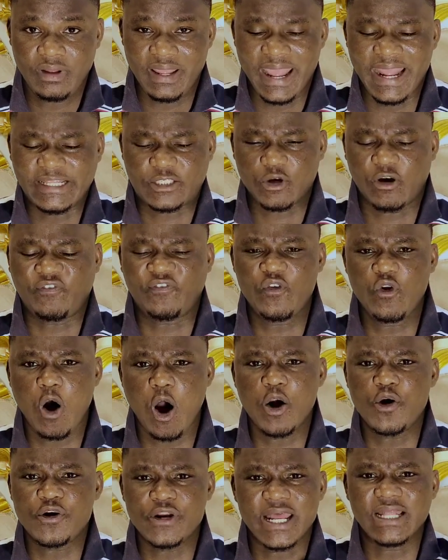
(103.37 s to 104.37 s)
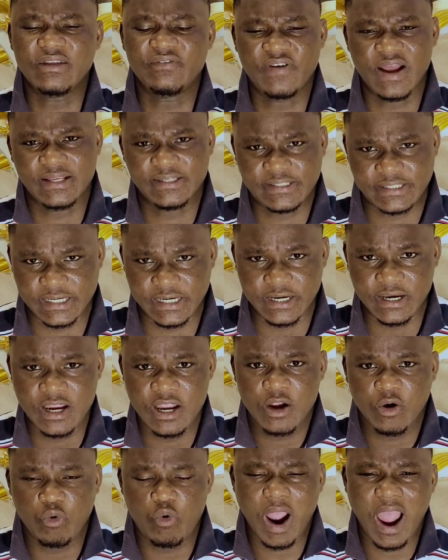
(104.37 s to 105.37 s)
It's of no relevancy.
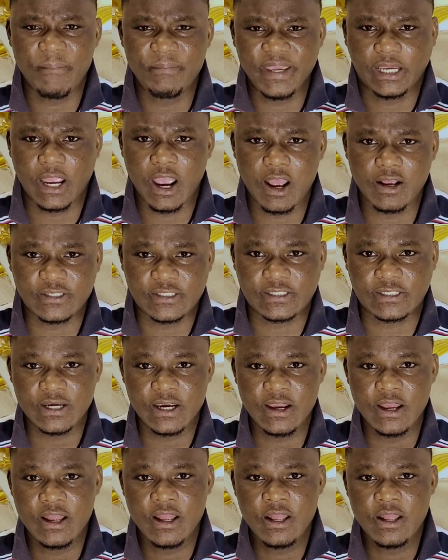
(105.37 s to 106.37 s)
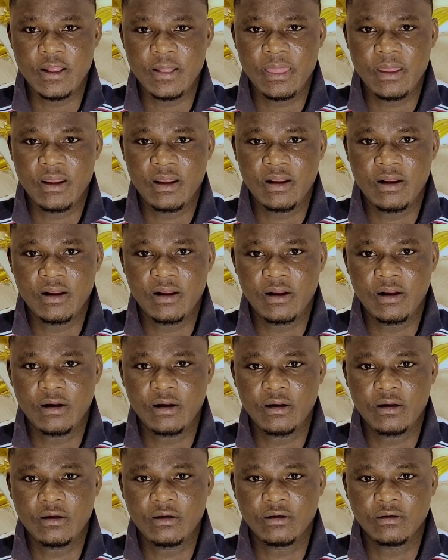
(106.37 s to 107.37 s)
Why? Because
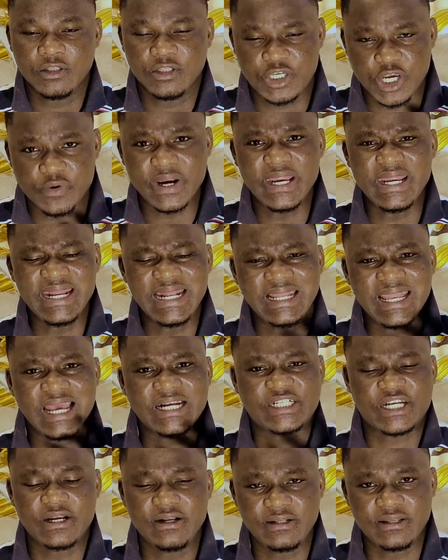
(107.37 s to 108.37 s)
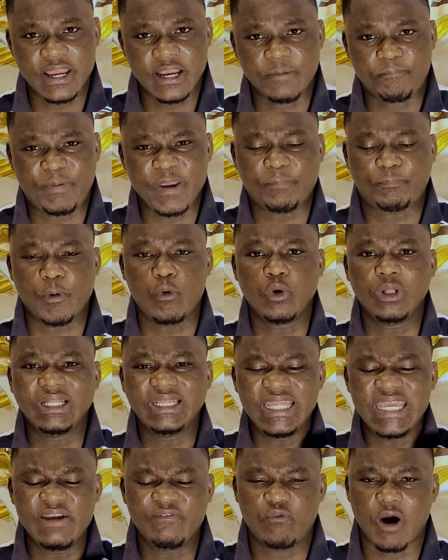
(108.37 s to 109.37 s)
during election day, people will
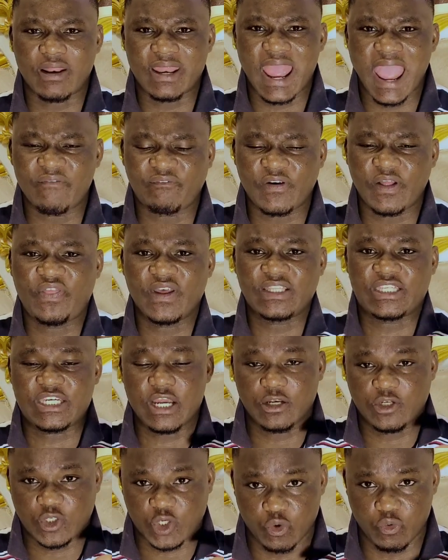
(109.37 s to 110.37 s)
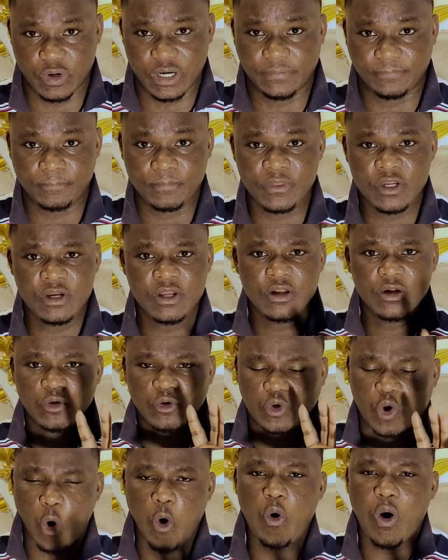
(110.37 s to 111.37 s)
leave whatever that you're doing,
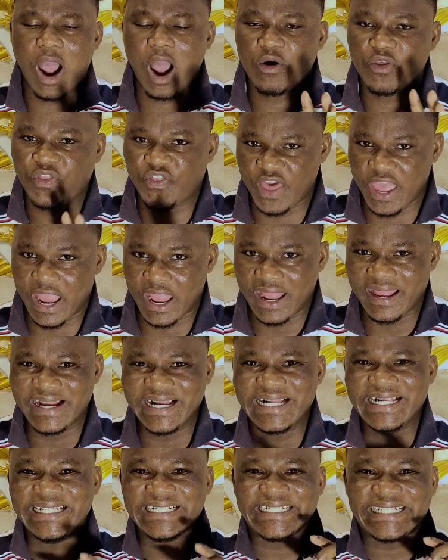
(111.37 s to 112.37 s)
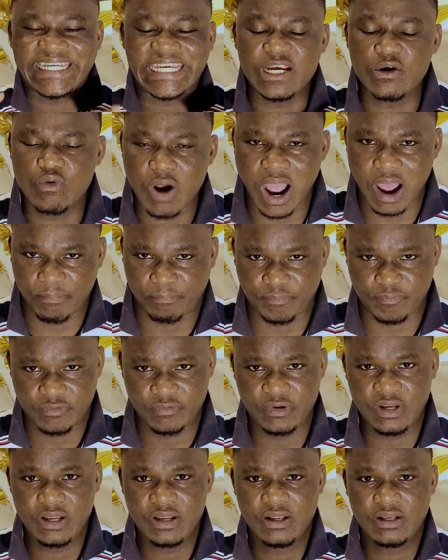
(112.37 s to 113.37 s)
go out there, queue up.
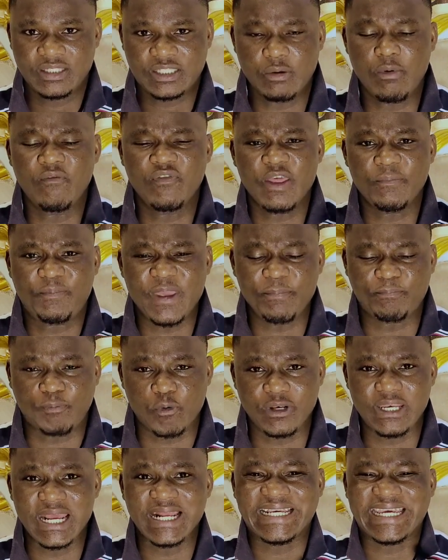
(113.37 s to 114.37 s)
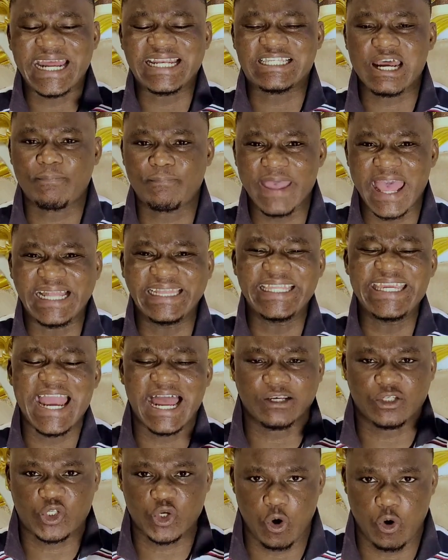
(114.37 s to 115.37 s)
Some of the people, they get up early
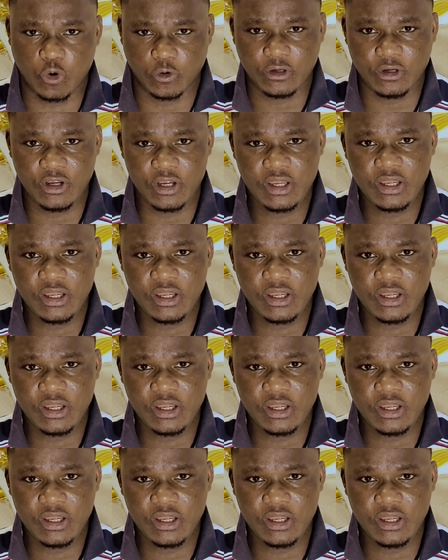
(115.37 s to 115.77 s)
at dawn,